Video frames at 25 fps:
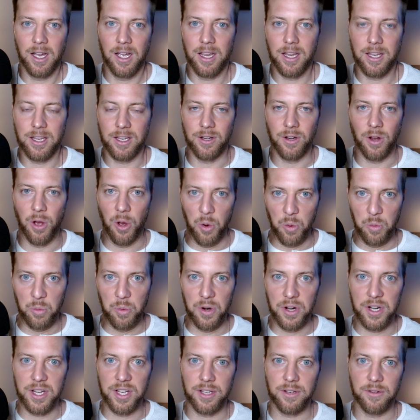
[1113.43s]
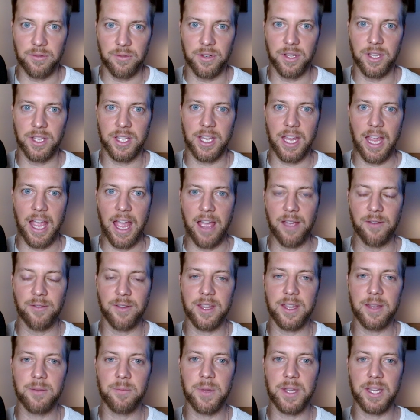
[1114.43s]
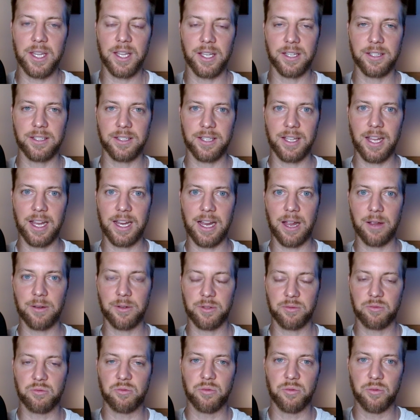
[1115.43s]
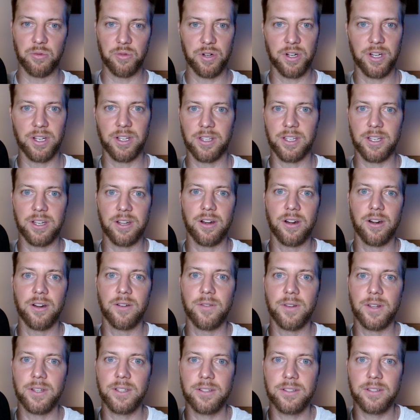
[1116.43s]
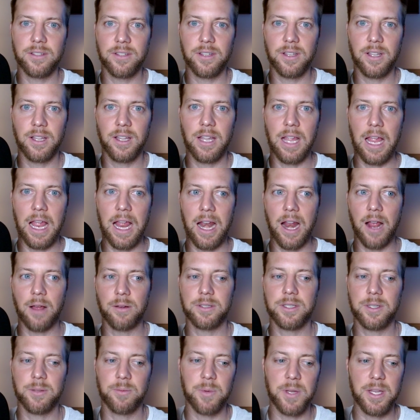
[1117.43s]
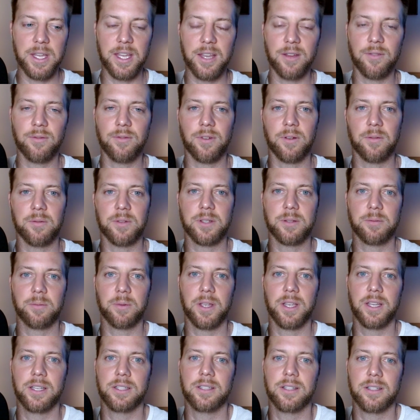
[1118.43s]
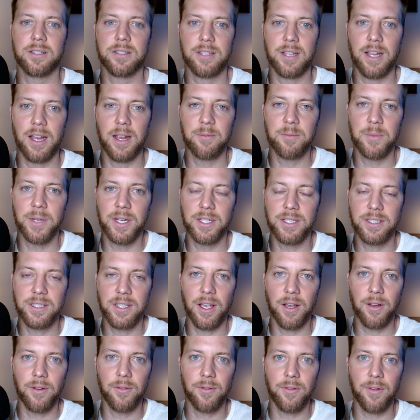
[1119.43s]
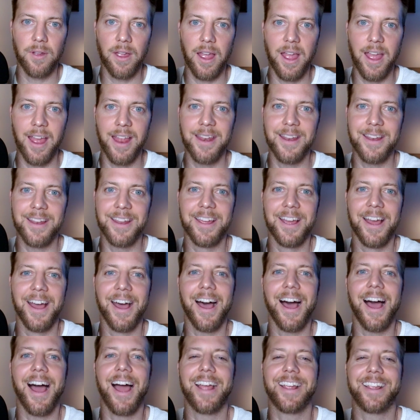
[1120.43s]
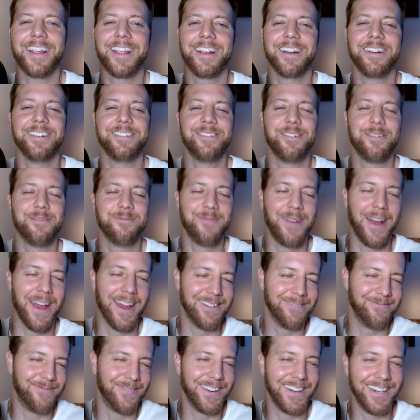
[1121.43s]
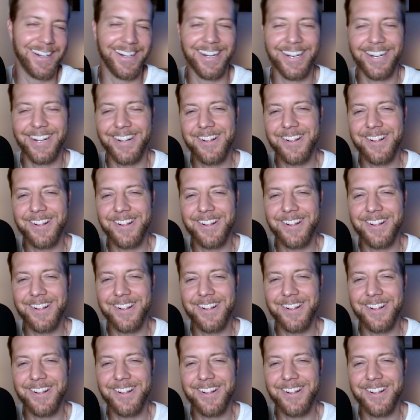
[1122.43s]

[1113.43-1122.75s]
breathing really heavy because like I was really nervous. And I was speaking from this place inside myself. And I can remember